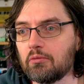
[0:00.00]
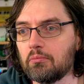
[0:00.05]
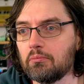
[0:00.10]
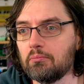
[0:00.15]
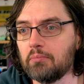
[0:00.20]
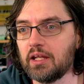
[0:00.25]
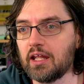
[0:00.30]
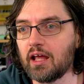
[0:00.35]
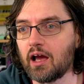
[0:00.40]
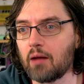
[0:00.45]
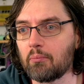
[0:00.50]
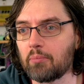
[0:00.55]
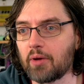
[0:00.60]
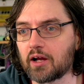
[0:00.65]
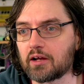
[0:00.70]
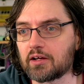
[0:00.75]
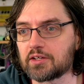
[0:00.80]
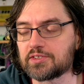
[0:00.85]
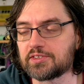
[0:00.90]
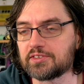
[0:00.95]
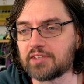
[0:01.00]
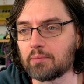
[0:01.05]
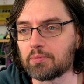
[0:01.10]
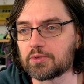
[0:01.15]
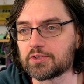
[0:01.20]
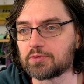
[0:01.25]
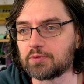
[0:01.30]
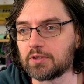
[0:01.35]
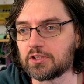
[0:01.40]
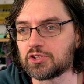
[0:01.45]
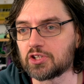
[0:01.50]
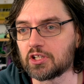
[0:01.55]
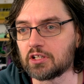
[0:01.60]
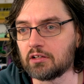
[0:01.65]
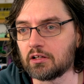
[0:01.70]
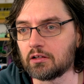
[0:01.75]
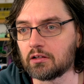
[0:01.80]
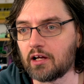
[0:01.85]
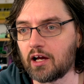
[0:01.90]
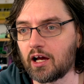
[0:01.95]
Mini humbuckers, double
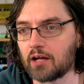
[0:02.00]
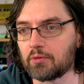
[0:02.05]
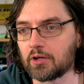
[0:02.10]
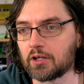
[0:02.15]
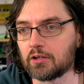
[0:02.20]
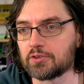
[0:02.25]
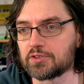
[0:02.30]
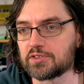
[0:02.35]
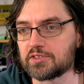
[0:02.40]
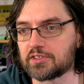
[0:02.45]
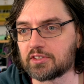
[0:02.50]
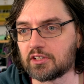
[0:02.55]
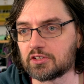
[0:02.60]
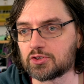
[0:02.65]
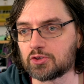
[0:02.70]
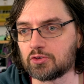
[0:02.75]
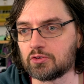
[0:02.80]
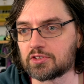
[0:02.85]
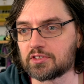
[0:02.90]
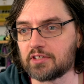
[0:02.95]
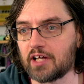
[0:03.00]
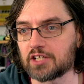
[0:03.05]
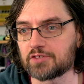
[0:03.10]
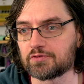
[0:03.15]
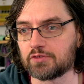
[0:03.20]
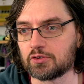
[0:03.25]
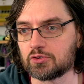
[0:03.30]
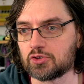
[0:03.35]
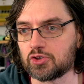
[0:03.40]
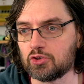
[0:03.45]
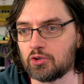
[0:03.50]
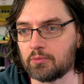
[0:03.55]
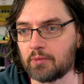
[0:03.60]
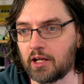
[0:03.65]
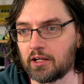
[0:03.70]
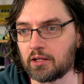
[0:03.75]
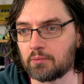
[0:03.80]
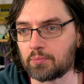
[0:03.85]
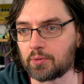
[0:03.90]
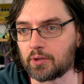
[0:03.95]
switching, nickel hardware, Clusen style tuners, Nashville
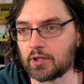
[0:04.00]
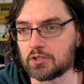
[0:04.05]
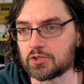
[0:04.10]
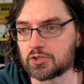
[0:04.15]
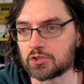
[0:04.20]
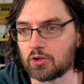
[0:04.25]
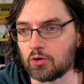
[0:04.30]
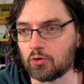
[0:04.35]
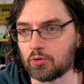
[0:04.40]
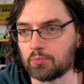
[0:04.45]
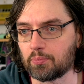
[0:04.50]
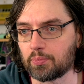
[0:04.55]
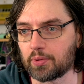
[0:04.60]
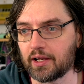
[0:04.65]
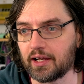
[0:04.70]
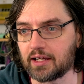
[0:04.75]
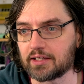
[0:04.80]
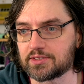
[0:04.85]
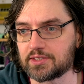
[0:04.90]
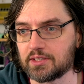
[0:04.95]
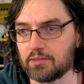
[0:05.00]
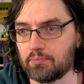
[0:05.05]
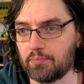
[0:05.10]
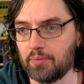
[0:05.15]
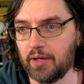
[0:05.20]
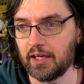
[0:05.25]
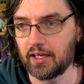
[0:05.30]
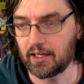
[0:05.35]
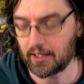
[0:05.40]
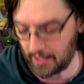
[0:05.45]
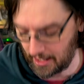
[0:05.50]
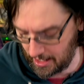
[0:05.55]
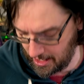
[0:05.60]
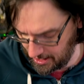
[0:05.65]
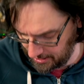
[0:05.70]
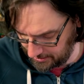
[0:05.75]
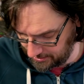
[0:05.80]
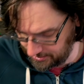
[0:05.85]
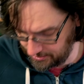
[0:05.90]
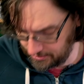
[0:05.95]
Tunematic bridge, gold plexi pick
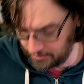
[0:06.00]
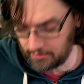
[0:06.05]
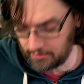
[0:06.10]
guard.